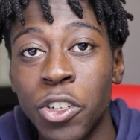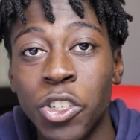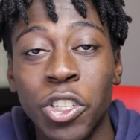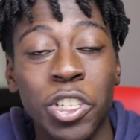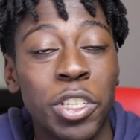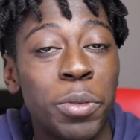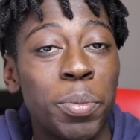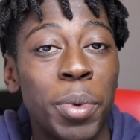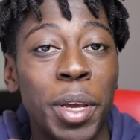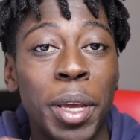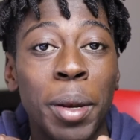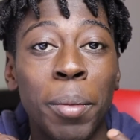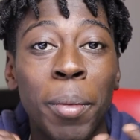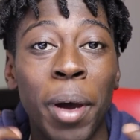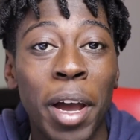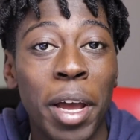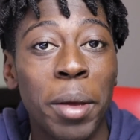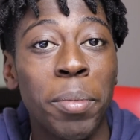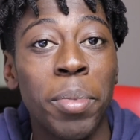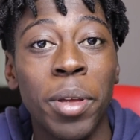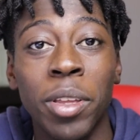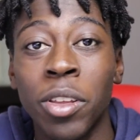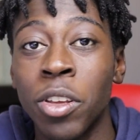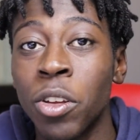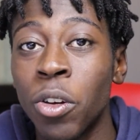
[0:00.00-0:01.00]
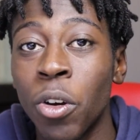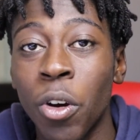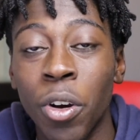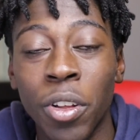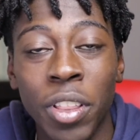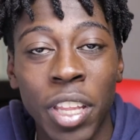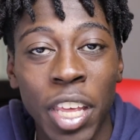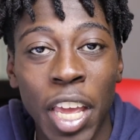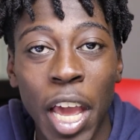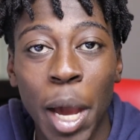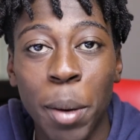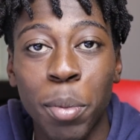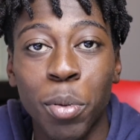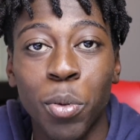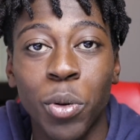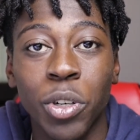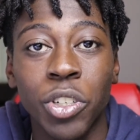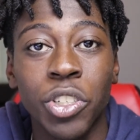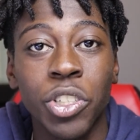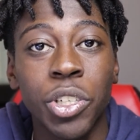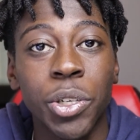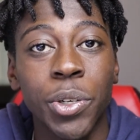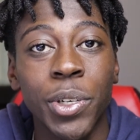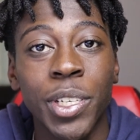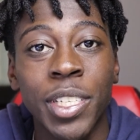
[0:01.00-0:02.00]
has just been my opinion on the Apple
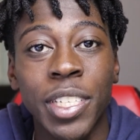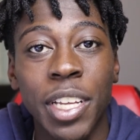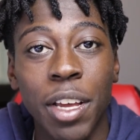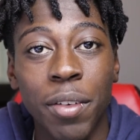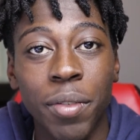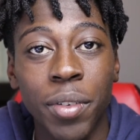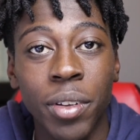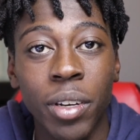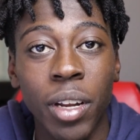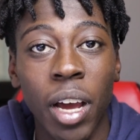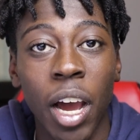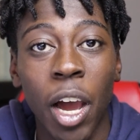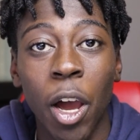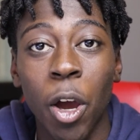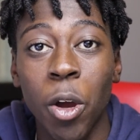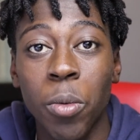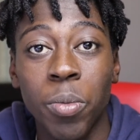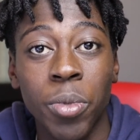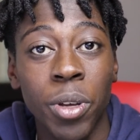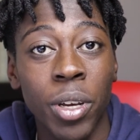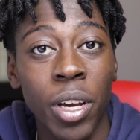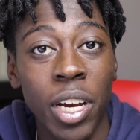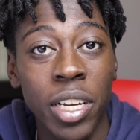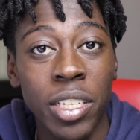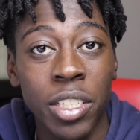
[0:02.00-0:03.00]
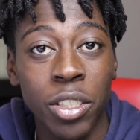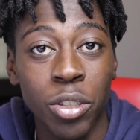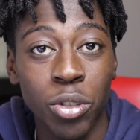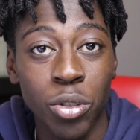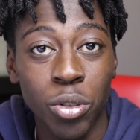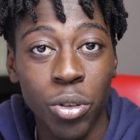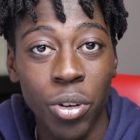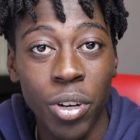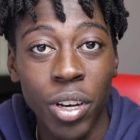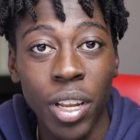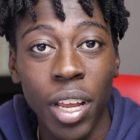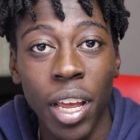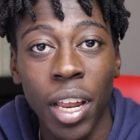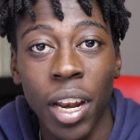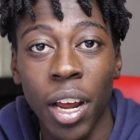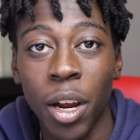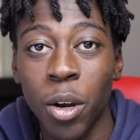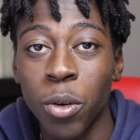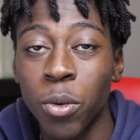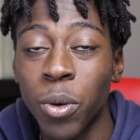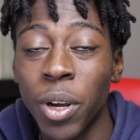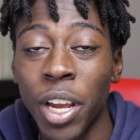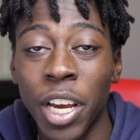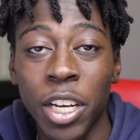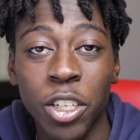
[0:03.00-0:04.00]
Watch Series 7. I hope you guys enjoyed, and I
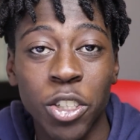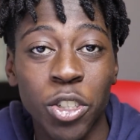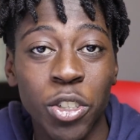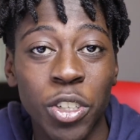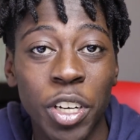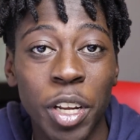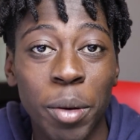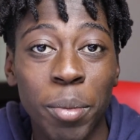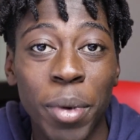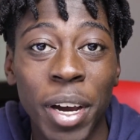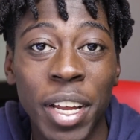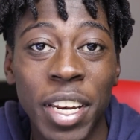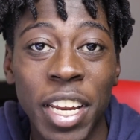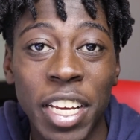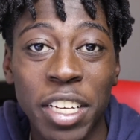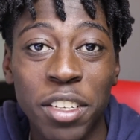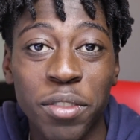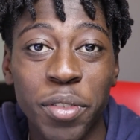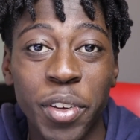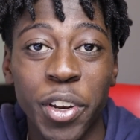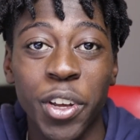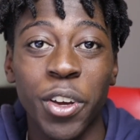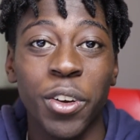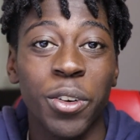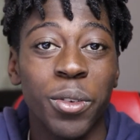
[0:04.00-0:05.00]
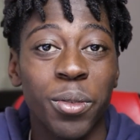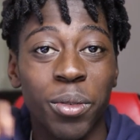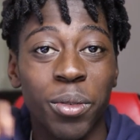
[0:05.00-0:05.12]
will catch you in my next video.